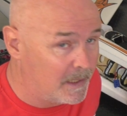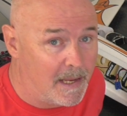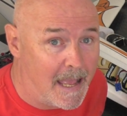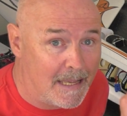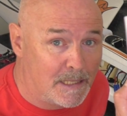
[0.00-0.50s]
an
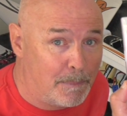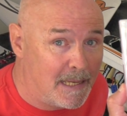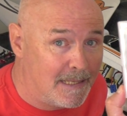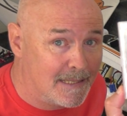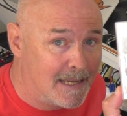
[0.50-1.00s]

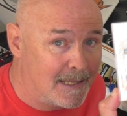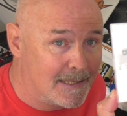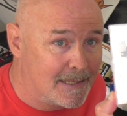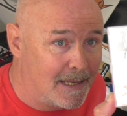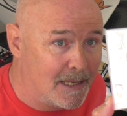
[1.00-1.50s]
airspeed
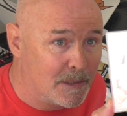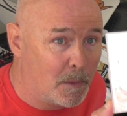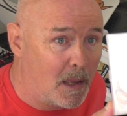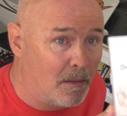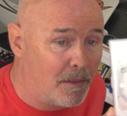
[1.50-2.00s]
sensor as
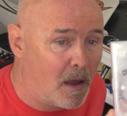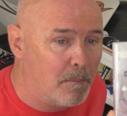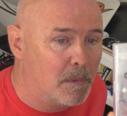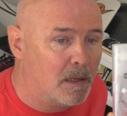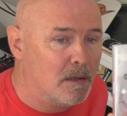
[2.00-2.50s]
well that
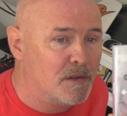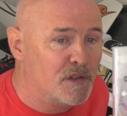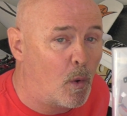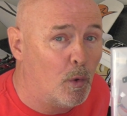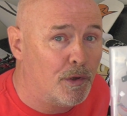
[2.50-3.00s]
I'm going to
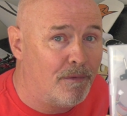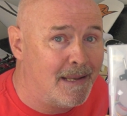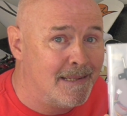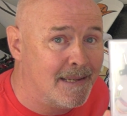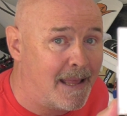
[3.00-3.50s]
solder
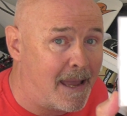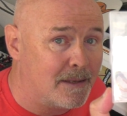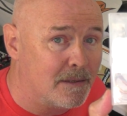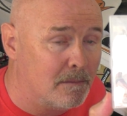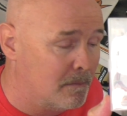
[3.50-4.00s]
into
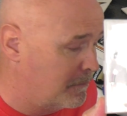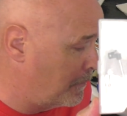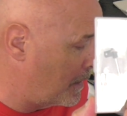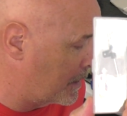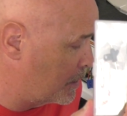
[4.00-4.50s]
that flight